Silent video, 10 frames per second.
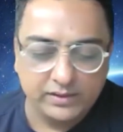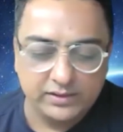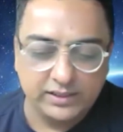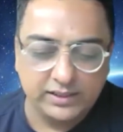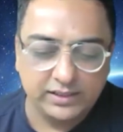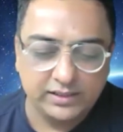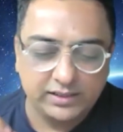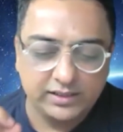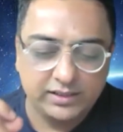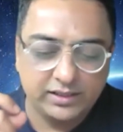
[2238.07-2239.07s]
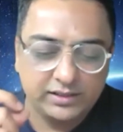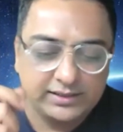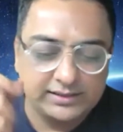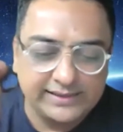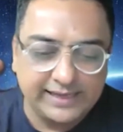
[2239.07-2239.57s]
The,
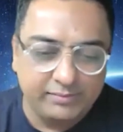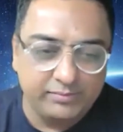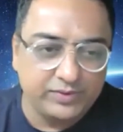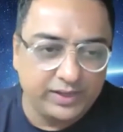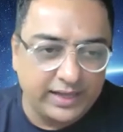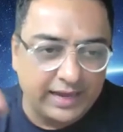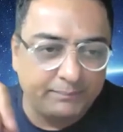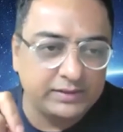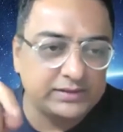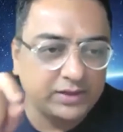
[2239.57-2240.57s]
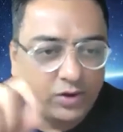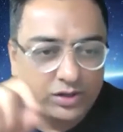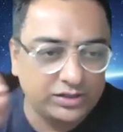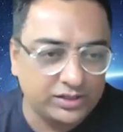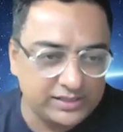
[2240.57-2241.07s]
the same thing happens on
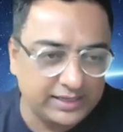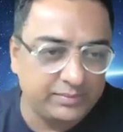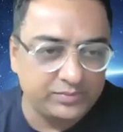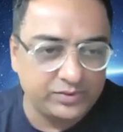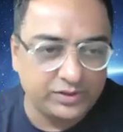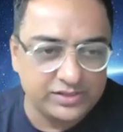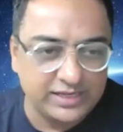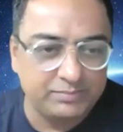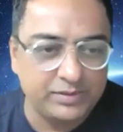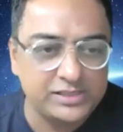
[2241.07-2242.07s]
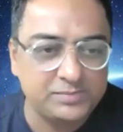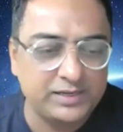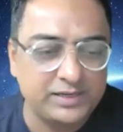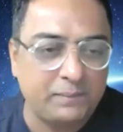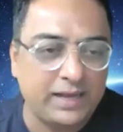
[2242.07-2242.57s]
the same The same
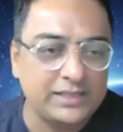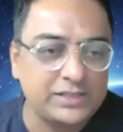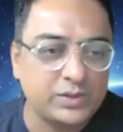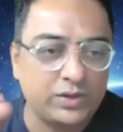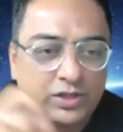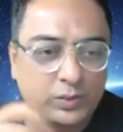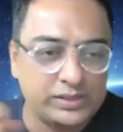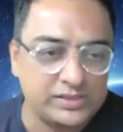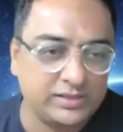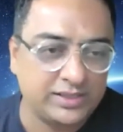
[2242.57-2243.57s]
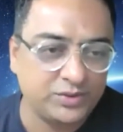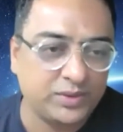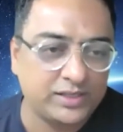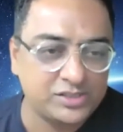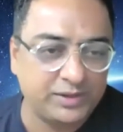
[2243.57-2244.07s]
principle applies on the question that you
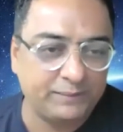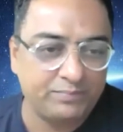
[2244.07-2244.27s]
asked me.